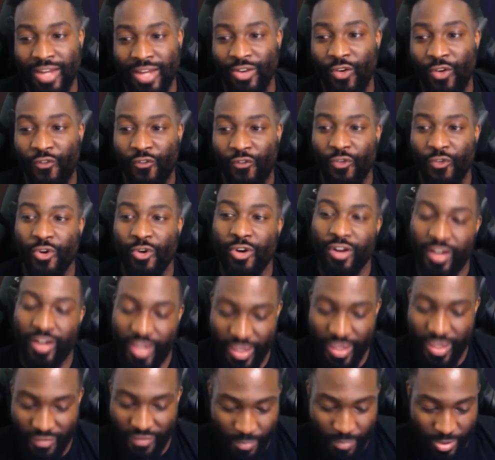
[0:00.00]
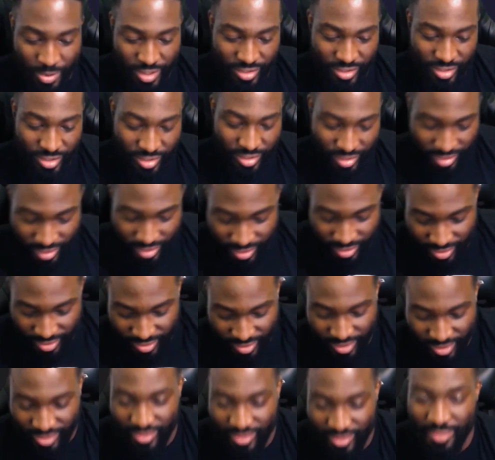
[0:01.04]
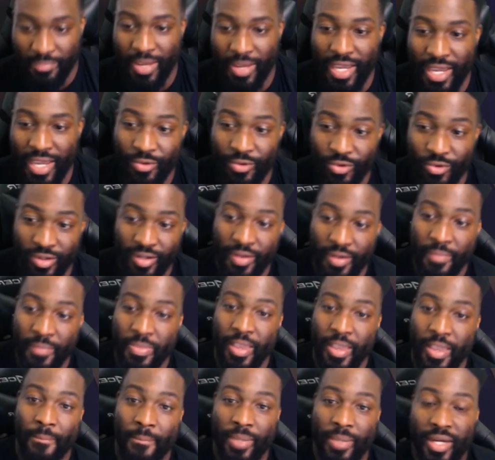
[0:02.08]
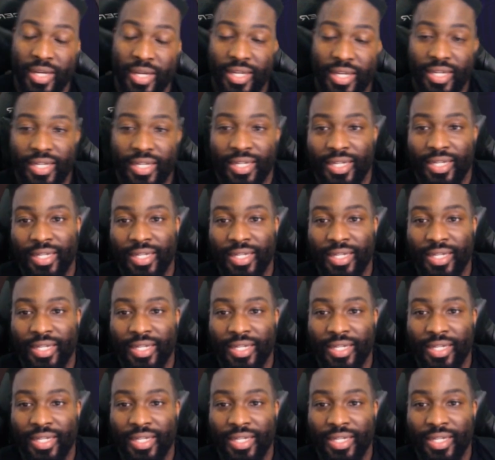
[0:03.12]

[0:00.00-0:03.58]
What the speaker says: I know 4 heavy punches is the main one, but